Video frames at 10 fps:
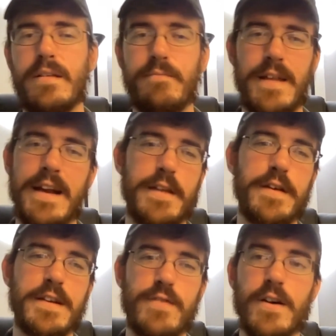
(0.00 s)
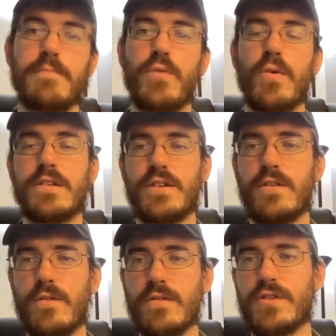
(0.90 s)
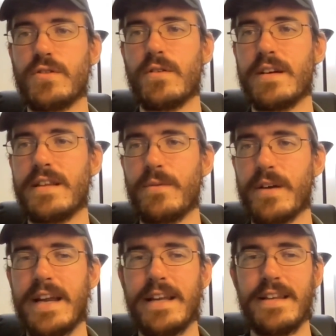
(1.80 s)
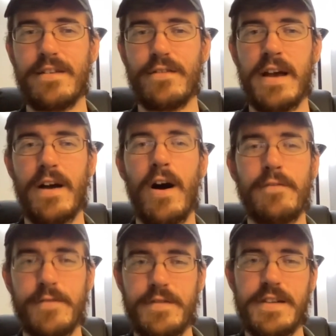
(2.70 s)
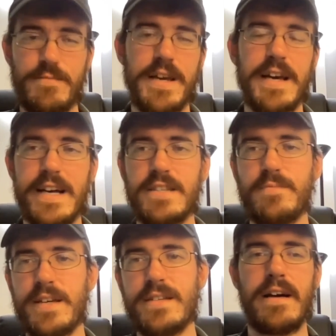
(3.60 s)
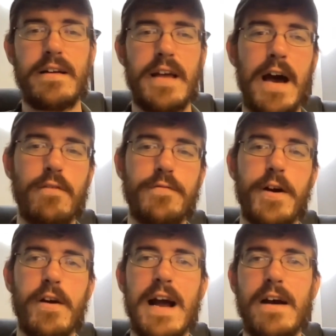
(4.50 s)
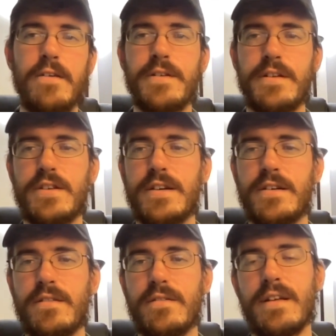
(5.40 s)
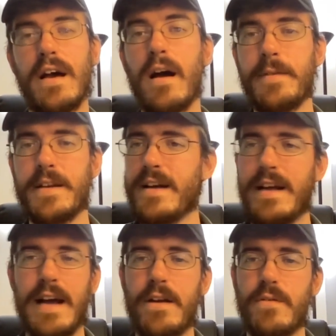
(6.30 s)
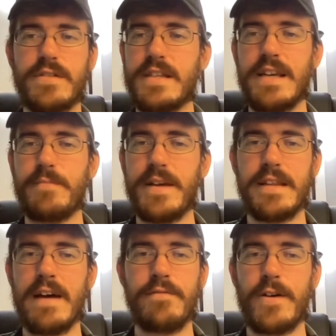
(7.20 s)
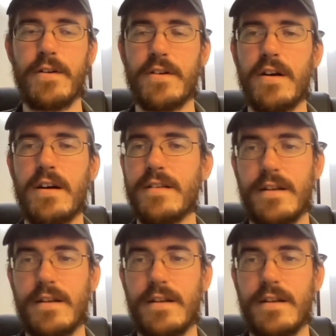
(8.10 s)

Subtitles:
And I think it's very important to the whole story that we're getting the internet off of these big ISPs. How far out until? I mean, I don't see it being that far at all.